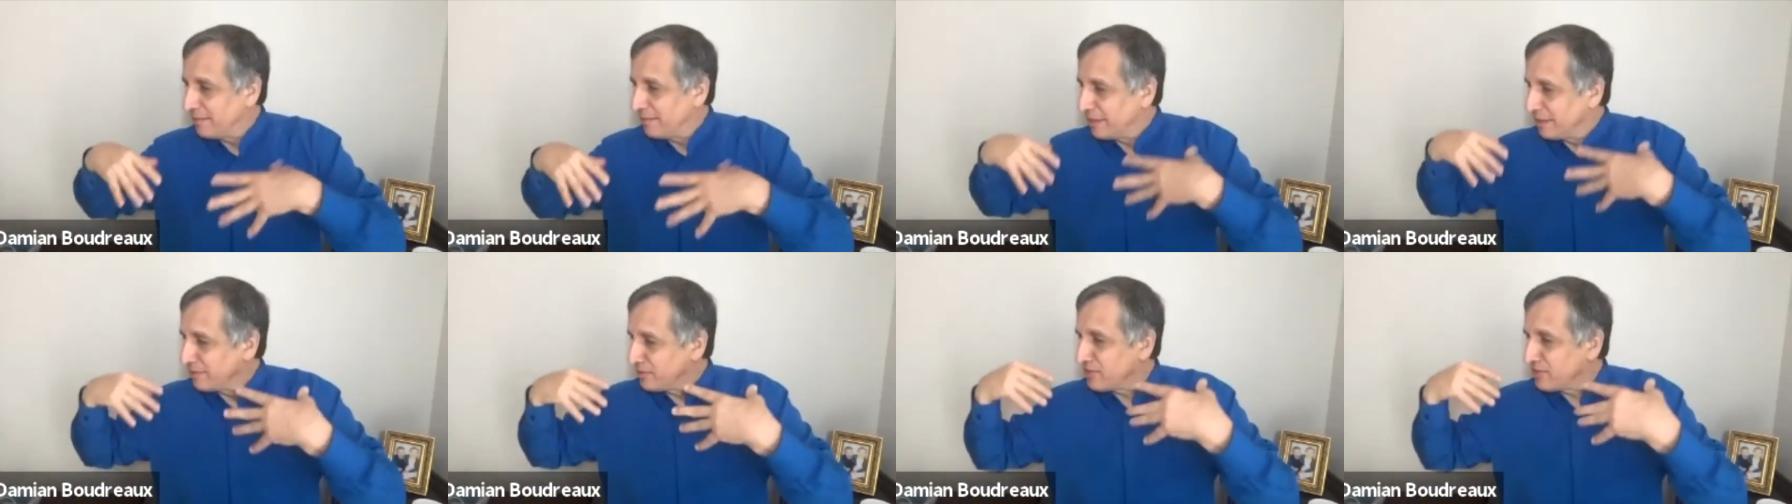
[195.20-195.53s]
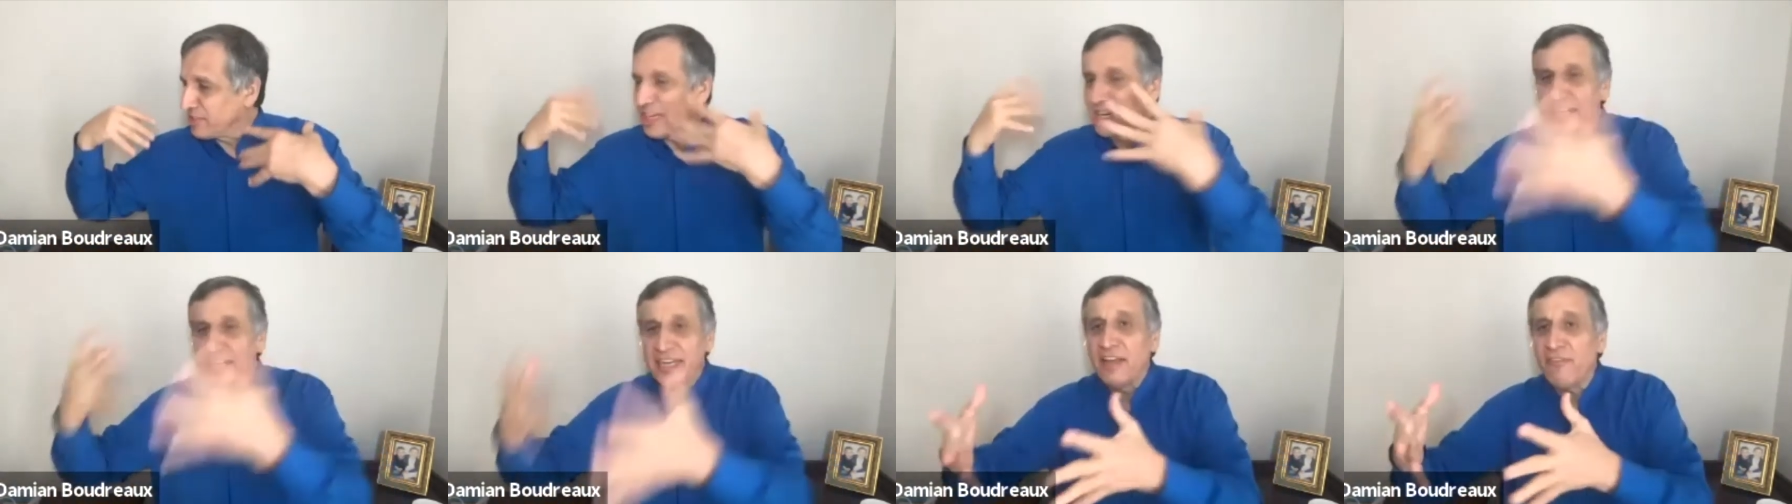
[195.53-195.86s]
the
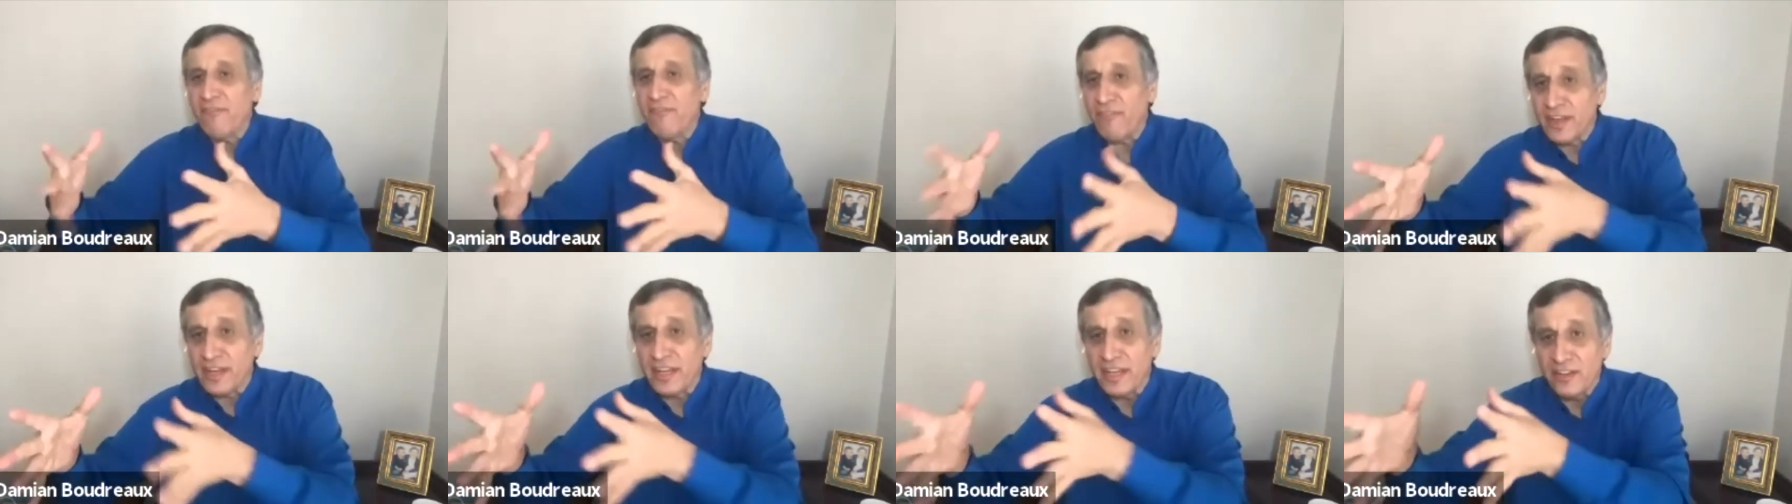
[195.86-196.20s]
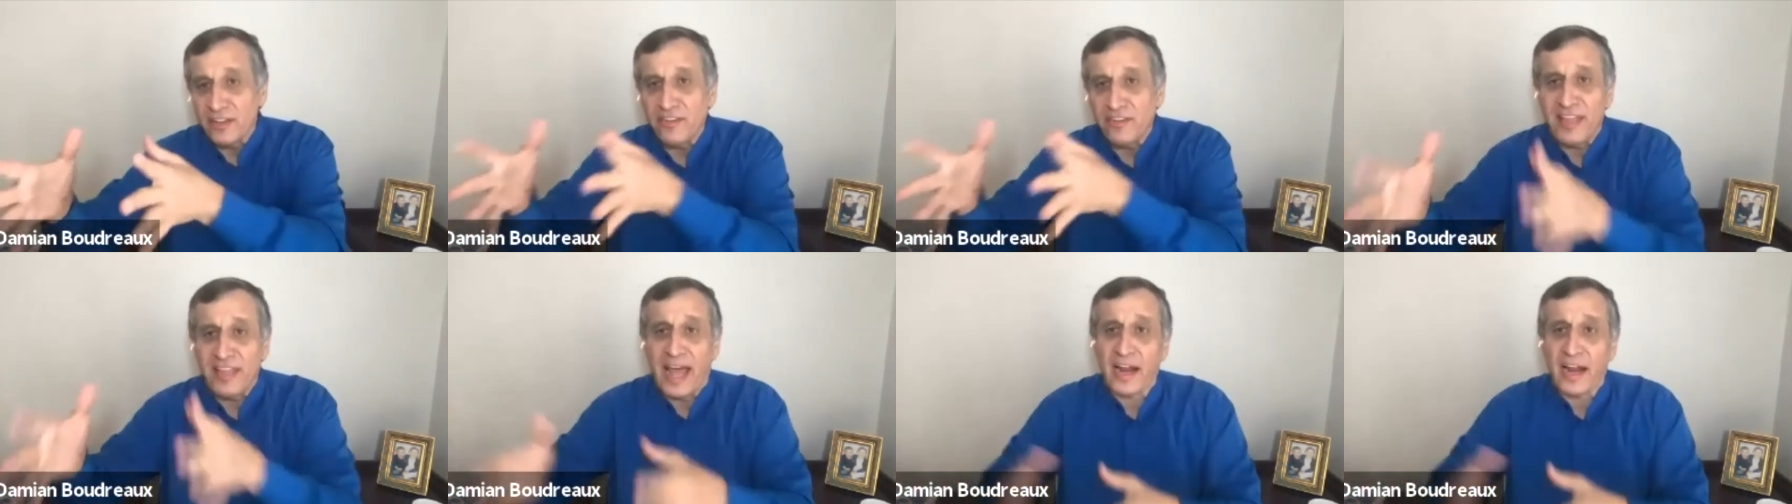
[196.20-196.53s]

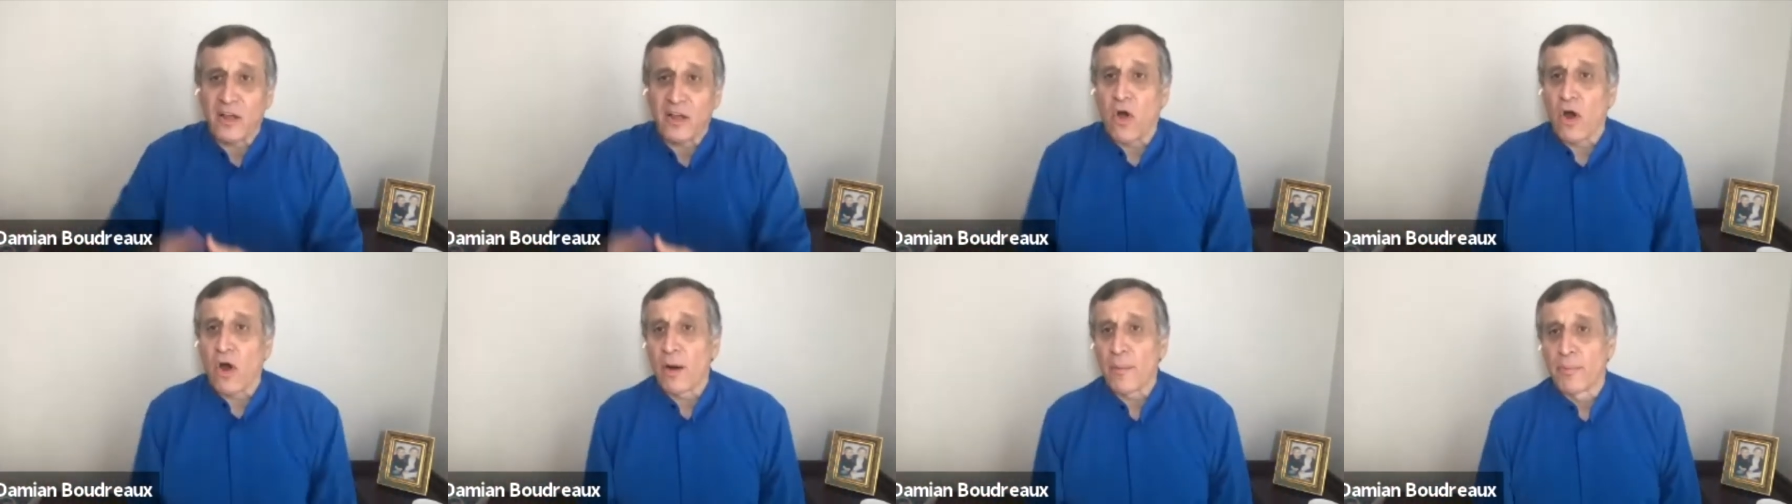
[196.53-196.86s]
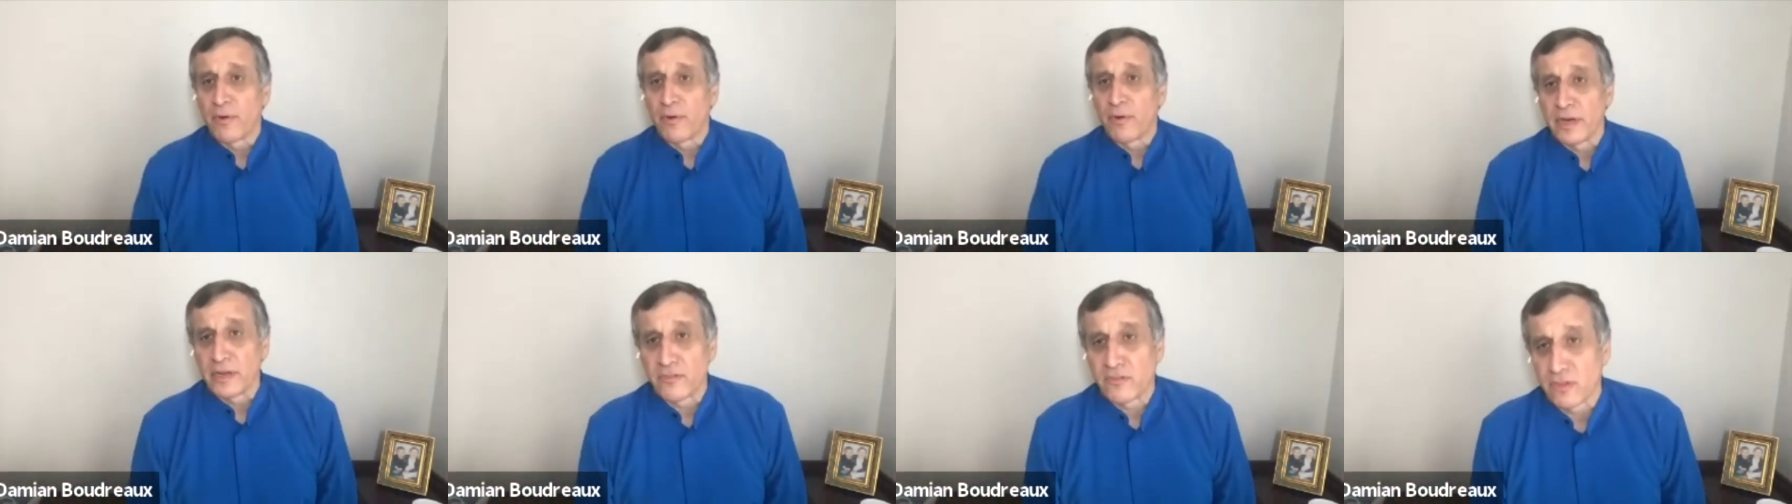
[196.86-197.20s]
significance that car
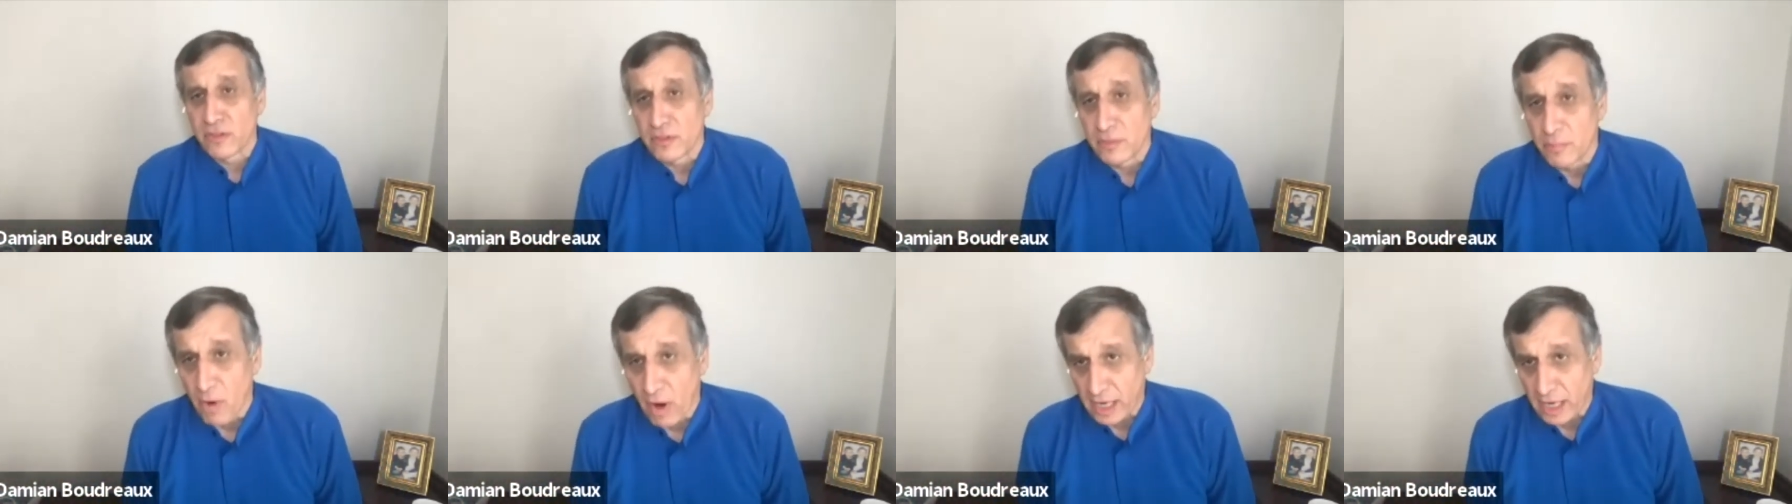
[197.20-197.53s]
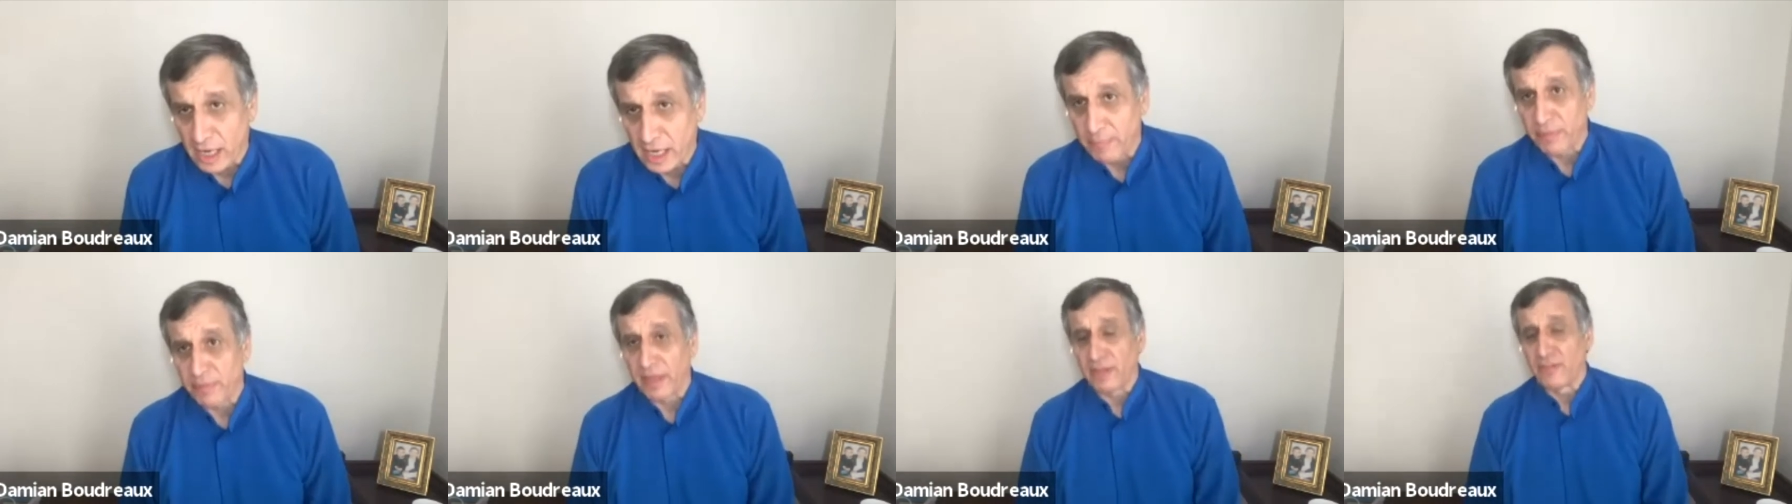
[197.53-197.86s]
brings to the
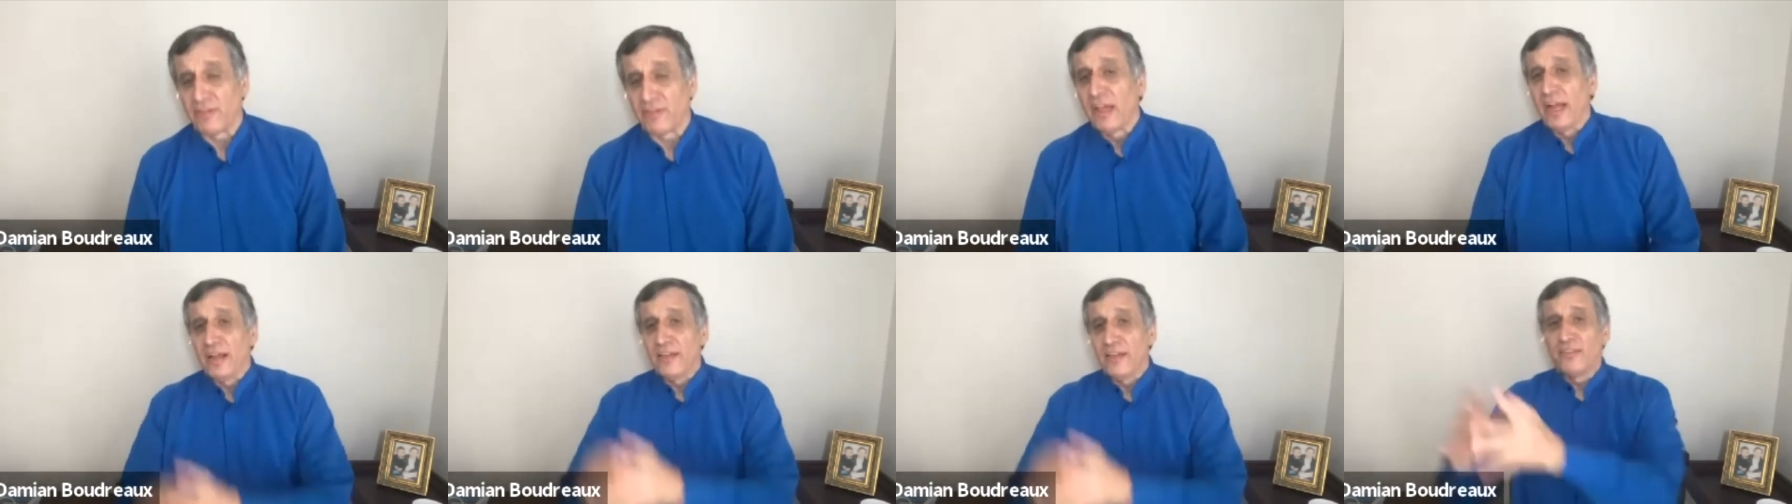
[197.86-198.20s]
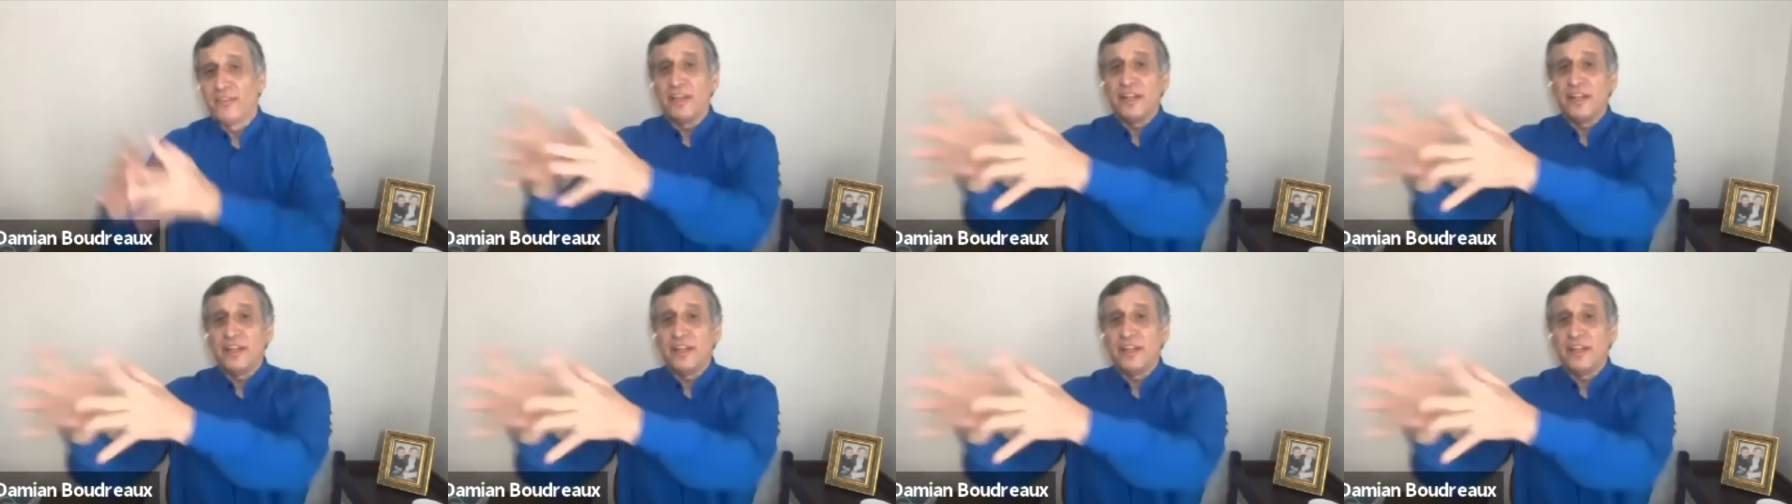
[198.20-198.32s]
marketplace.